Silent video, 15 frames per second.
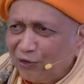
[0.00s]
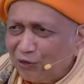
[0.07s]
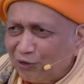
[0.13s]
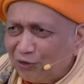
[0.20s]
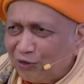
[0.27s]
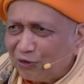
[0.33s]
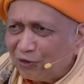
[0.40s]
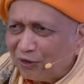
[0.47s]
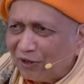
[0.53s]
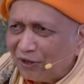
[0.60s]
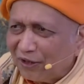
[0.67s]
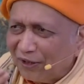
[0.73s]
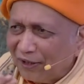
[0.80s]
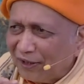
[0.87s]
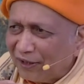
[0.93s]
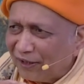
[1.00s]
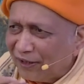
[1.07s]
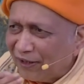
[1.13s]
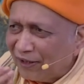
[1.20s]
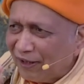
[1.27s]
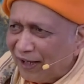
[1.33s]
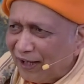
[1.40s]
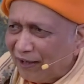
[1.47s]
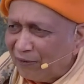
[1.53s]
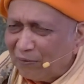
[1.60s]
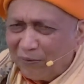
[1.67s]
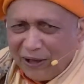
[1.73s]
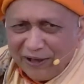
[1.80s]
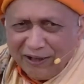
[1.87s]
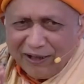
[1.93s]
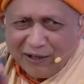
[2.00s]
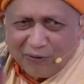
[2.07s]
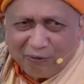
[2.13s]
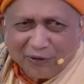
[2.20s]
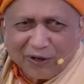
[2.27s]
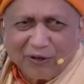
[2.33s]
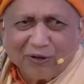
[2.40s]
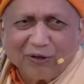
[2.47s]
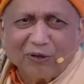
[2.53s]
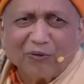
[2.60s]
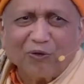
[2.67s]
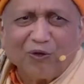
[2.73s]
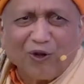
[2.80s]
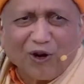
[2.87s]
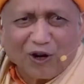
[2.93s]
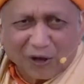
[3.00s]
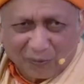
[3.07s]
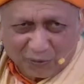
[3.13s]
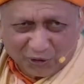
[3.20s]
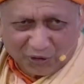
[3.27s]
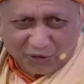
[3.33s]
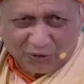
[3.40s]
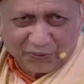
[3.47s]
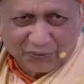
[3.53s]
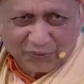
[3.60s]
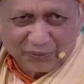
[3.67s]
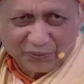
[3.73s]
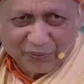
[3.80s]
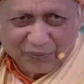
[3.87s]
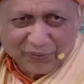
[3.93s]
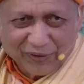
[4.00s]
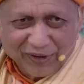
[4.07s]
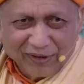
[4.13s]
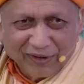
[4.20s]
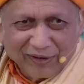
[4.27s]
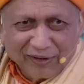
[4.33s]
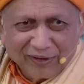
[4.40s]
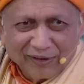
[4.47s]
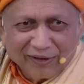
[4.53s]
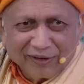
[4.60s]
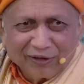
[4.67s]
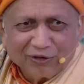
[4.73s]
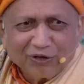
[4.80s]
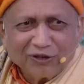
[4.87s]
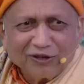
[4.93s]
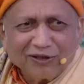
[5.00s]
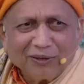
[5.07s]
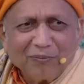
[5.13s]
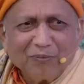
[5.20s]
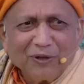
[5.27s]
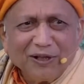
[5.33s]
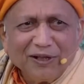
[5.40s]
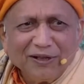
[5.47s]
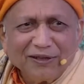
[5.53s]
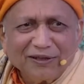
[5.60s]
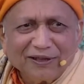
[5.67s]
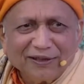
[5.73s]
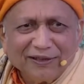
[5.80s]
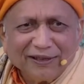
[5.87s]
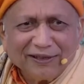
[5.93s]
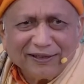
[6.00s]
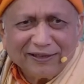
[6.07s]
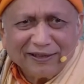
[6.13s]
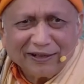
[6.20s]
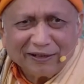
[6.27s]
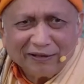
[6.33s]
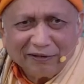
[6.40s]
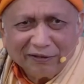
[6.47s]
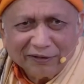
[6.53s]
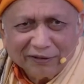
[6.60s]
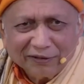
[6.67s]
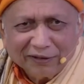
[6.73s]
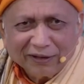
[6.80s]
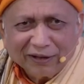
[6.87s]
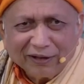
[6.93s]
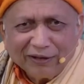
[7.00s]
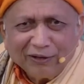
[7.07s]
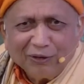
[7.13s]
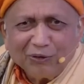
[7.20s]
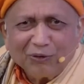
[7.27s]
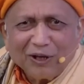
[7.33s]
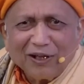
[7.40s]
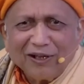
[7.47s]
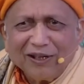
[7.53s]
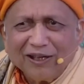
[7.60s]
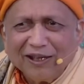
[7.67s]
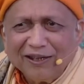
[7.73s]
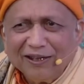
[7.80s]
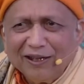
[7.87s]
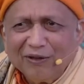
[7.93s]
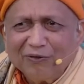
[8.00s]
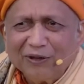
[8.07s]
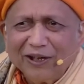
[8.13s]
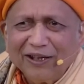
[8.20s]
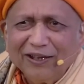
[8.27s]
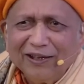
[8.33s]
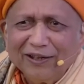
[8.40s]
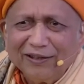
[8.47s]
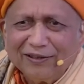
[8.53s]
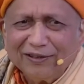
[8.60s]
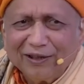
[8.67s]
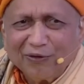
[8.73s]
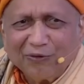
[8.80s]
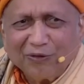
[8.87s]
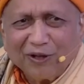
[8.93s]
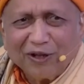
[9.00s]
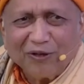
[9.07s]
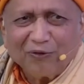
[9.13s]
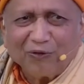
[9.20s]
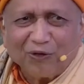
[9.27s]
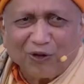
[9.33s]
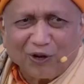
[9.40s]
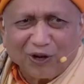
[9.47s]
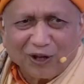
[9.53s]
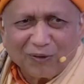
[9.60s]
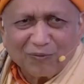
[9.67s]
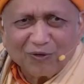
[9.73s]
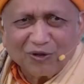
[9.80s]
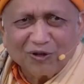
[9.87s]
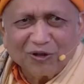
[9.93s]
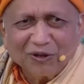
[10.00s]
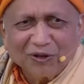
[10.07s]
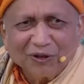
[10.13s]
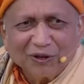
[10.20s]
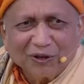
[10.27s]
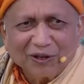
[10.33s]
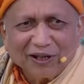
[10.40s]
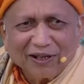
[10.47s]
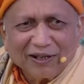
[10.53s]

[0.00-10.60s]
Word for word: He used to uh, take many different forms. So somebody suggested, uh, you are taking various different forms.